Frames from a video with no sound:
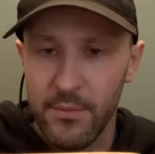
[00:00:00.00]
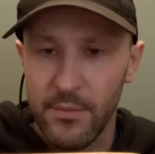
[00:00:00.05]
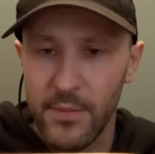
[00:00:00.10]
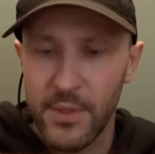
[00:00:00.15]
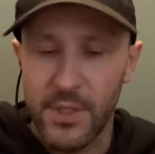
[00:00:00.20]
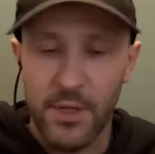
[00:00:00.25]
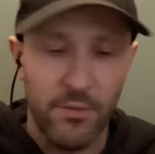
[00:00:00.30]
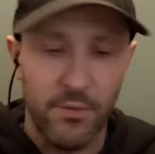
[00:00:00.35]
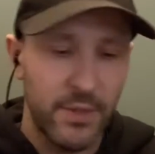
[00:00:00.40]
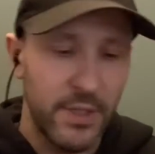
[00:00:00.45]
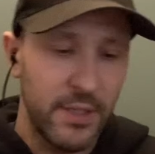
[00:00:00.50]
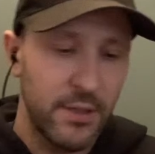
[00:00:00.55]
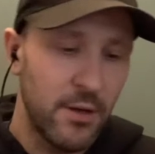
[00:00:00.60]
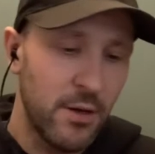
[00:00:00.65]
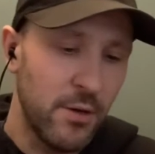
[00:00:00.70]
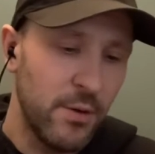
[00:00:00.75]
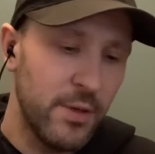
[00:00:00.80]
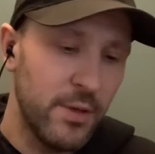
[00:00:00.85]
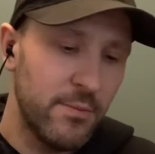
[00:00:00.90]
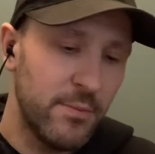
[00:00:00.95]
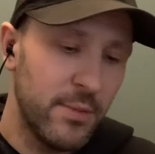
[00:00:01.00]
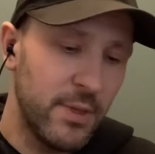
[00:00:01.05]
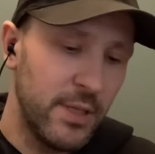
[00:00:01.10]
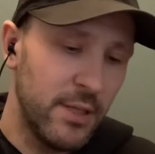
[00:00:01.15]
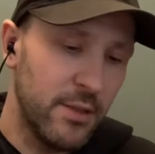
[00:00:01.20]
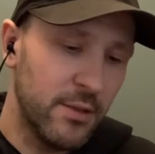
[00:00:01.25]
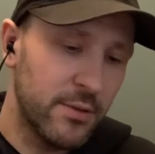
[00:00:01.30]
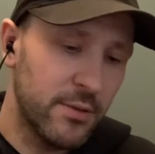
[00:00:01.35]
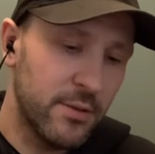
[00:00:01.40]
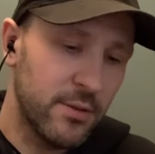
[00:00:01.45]
Don't really know it, but it
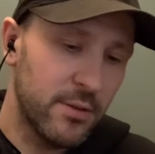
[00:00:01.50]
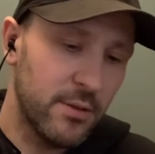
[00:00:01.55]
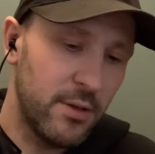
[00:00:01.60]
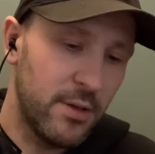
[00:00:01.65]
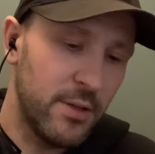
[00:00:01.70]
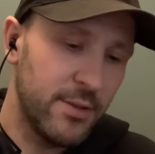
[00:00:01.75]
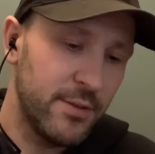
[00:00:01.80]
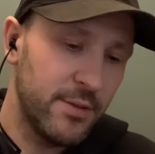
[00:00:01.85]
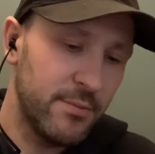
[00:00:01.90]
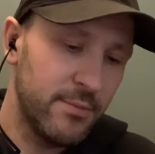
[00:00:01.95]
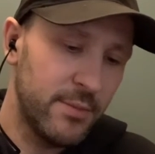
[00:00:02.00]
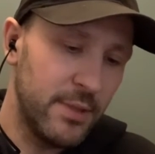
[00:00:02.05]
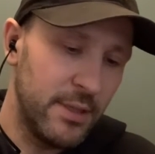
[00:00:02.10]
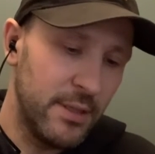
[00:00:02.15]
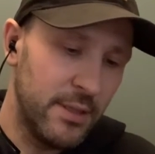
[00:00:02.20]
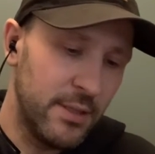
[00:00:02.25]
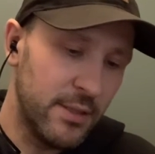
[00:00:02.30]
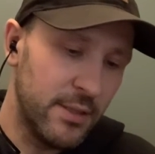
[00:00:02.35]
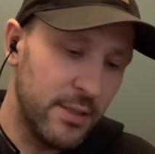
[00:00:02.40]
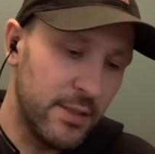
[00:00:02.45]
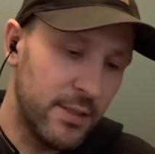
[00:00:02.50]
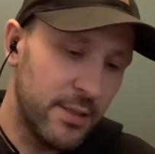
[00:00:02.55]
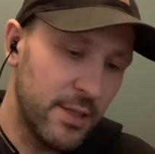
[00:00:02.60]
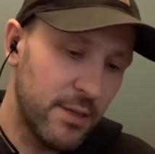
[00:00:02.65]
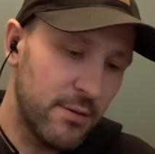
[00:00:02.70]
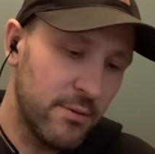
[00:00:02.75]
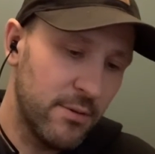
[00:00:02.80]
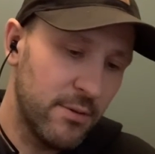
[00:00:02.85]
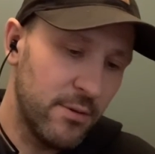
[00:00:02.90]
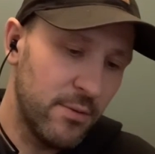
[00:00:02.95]
looked awesome, and there's a
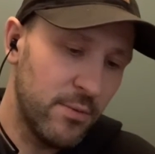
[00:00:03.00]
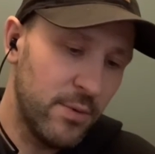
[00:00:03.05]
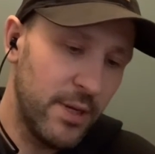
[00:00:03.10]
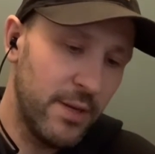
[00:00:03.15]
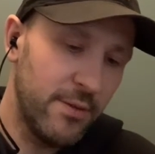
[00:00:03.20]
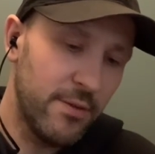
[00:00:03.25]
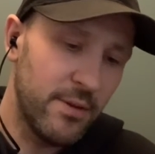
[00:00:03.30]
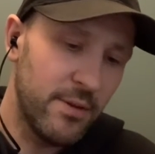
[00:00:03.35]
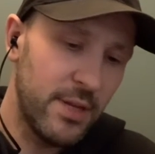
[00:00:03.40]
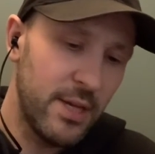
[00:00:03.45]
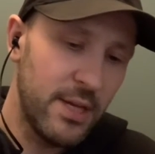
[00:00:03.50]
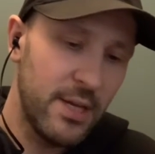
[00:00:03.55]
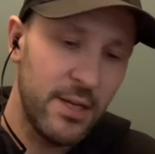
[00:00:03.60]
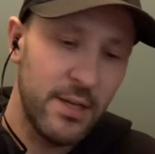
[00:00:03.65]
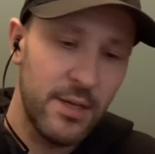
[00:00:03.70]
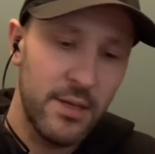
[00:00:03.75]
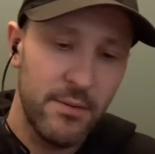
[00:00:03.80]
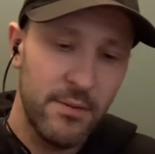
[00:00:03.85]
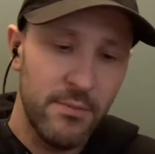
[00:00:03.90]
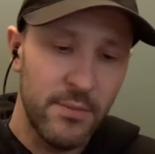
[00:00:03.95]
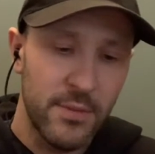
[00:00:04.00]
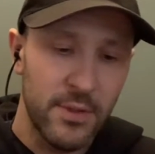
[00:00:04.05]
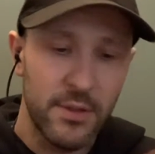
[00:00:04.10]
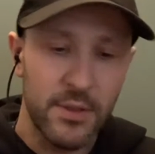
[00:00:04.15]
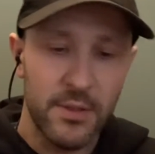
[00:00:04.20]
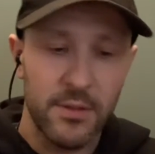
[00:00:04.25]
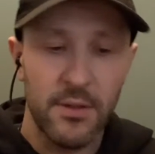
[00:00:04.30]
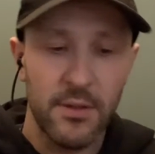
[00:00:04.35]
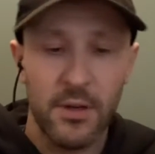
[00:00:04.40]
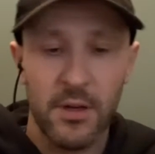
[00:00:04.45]
sticker on the way of the name, but
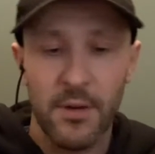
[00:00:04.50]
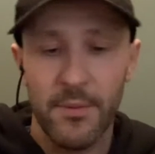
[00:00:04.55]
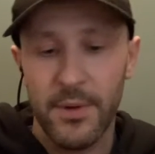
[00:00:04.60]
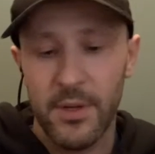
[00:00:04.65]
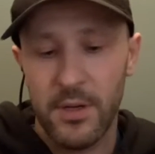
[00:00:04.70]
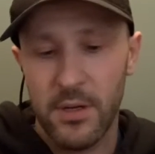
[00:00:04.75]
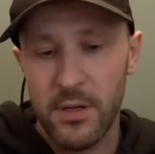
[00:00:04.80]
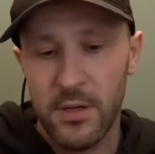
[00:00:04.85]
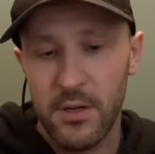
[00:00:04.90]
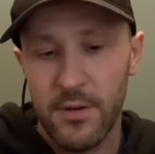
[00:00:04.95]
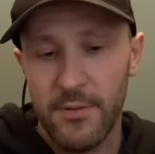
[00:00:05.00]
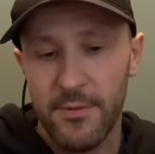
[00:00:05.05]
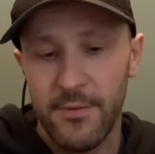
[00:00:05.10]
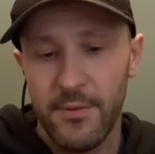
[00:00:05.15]
it's not coming off.